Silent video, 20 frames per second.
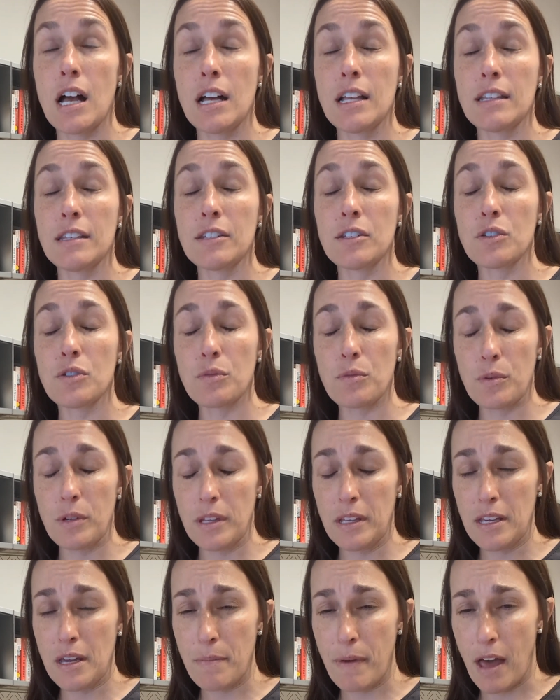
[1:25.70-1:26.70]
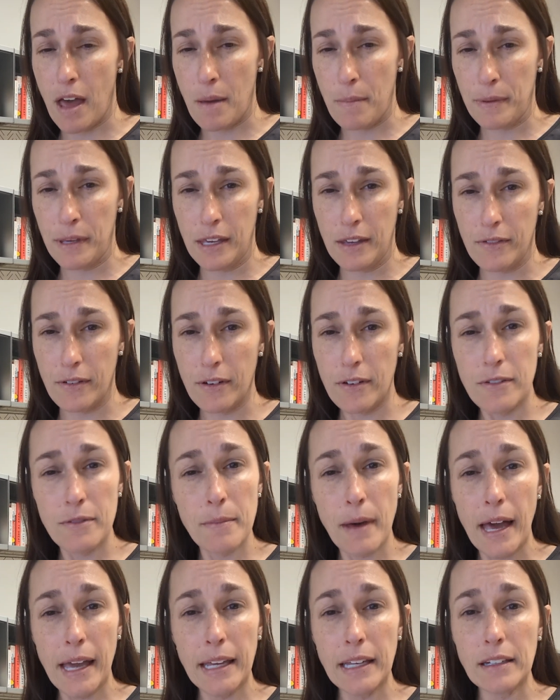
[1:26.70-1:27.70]
This is really a pet peeve of
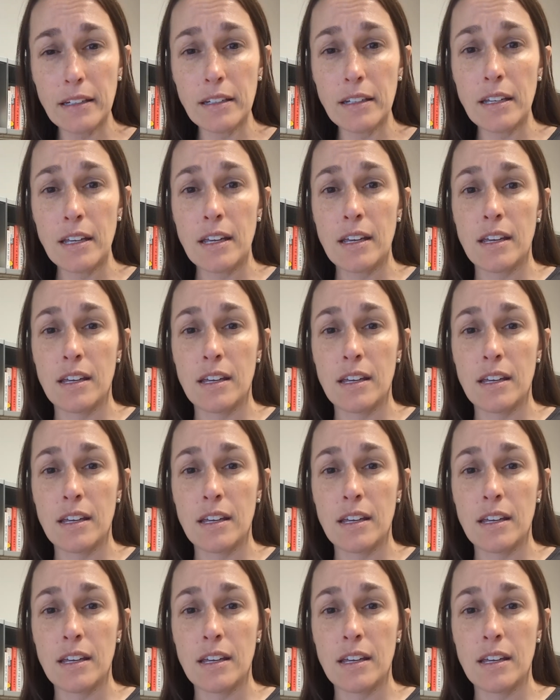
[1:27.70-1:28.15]
mine.